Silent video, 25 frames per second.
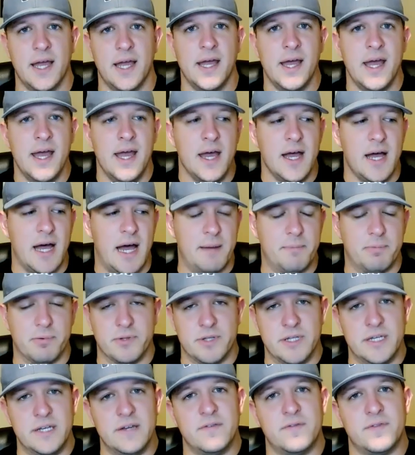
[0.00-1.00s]
that
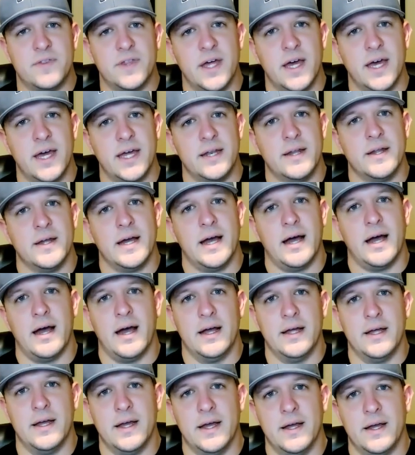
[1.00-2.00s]
I believe that
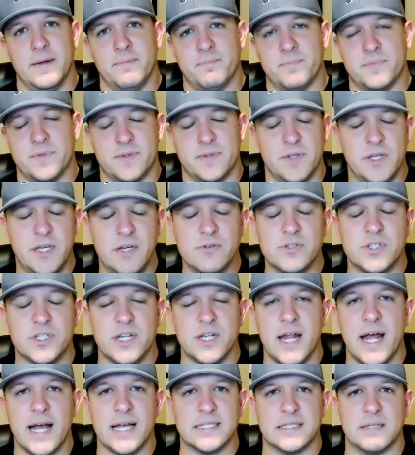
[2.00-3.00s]

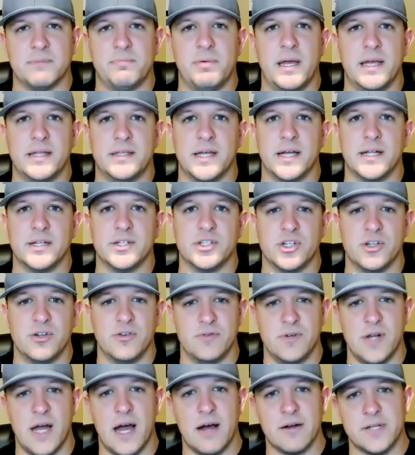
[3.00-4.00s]
Houston has to pay
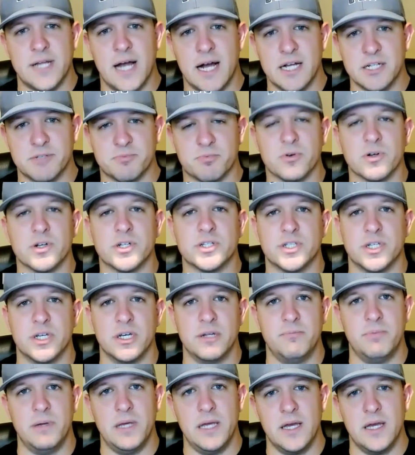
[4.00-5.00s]
attention to. Now, Taj
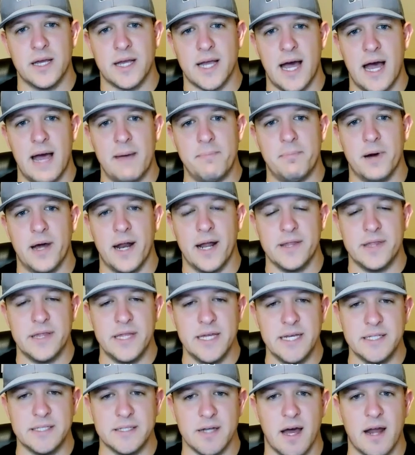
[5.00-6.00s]
Brooks could be a guy,
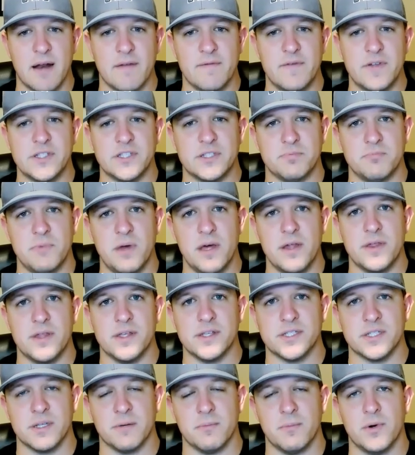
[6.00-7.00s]
but I think Donovan
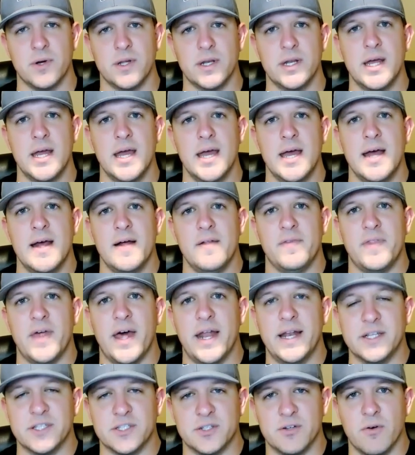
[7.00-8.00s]
Smith is someone
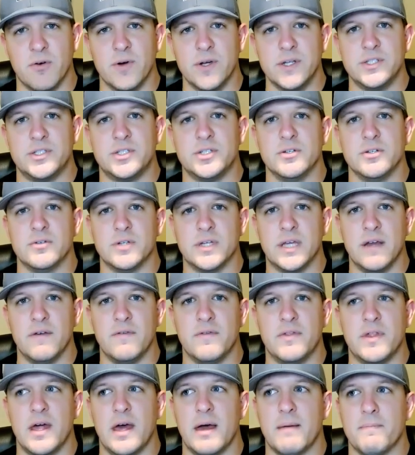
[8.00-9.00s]
that is going
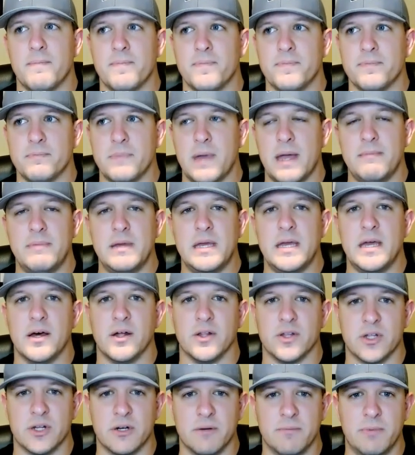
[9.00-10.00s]
to give them
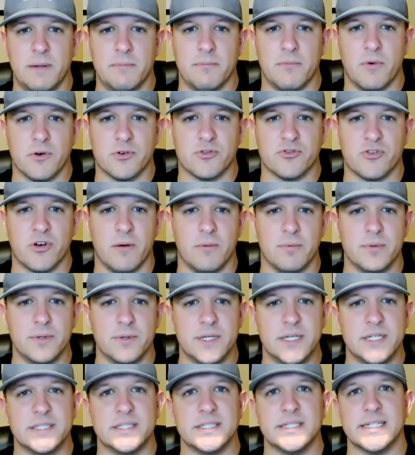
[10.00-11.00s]
maybe a little bit more
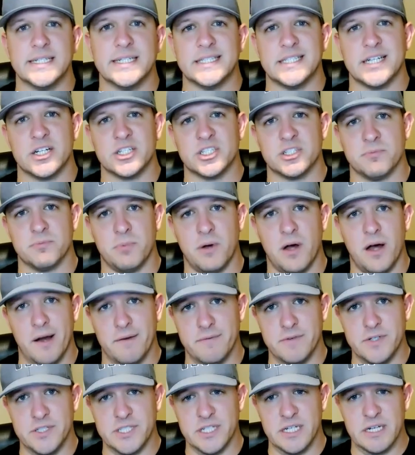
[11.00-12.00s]
trouble because he's going to touch the
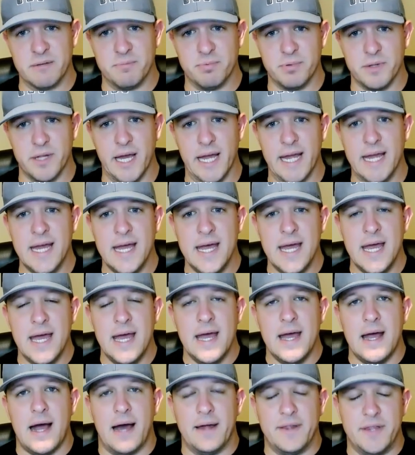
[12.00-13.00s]
ball every single play.
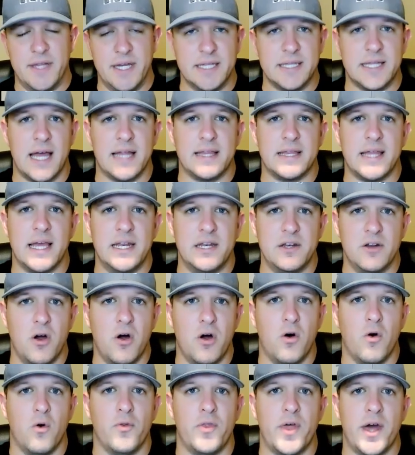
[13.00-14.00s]
I think that
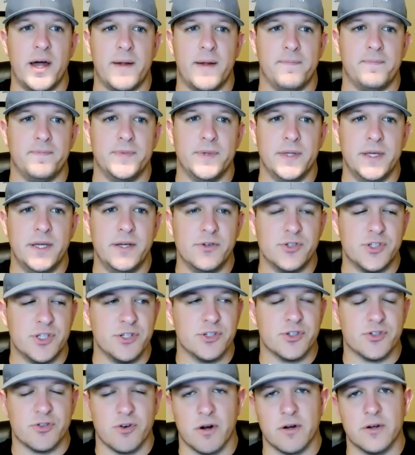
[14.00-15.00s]
they know that
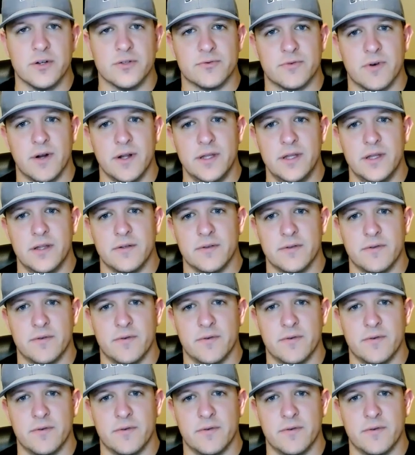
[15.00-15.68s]
Houston struggled